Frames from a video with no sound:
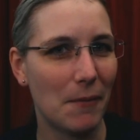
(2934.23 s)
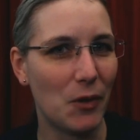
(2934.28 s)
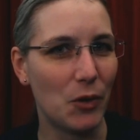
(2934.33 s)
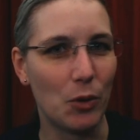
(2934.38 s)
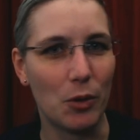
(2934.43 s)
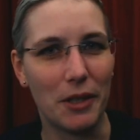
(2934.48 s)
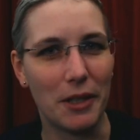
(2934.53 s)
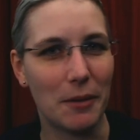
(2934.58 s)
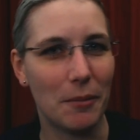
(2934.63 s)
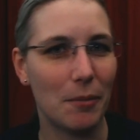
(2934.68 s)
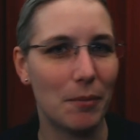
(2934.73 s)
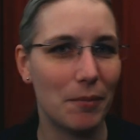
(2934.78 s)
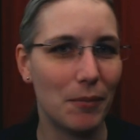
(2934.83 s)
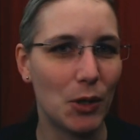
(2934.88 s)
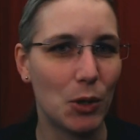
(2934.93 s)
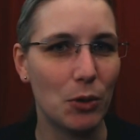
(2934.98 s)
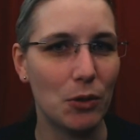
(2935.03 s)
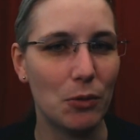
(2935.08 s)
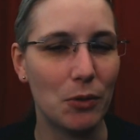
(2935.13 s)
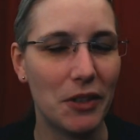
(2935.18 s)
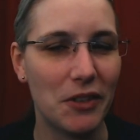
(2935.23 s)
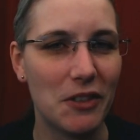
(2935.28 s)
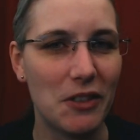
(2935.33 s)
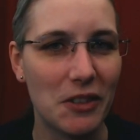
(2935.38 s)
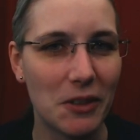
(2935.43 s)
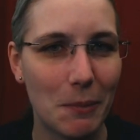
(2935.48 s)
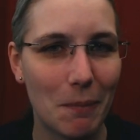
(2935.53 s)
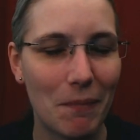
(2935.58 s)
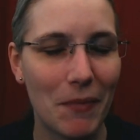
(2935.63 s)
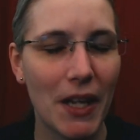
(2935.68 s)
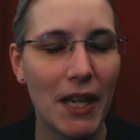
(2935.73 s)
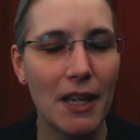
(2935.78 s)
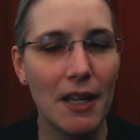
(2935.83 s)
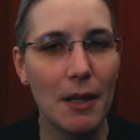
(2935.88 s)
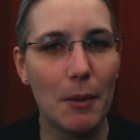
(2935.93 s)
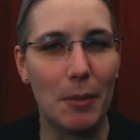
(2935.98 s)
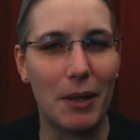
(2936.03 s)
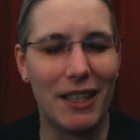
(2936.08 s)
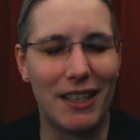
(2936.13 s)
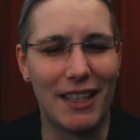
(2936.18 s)
Sorry, couldn't resist.
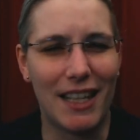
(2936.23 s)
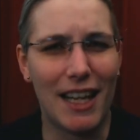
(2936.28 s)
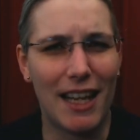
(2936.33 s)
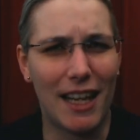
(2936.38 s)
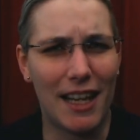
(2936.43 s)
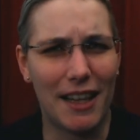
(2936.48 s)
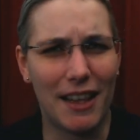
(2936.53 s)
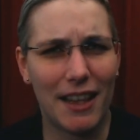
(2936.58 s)
But yeah,